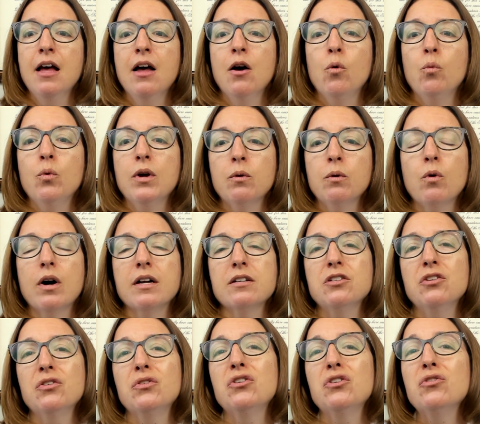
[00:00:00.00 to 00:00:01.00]
We want
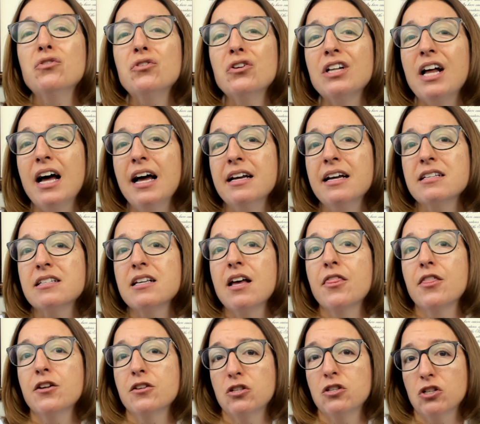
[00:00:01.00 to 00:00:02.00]
to utilize
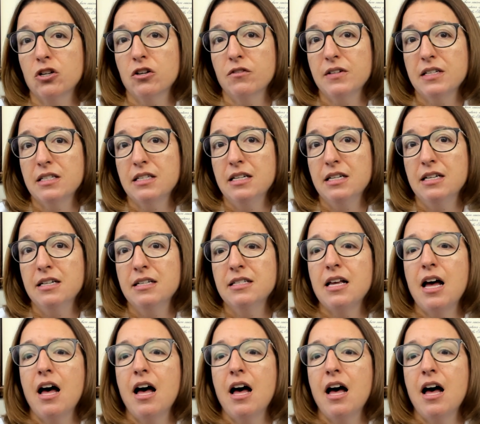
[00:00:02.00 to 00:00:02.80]
the services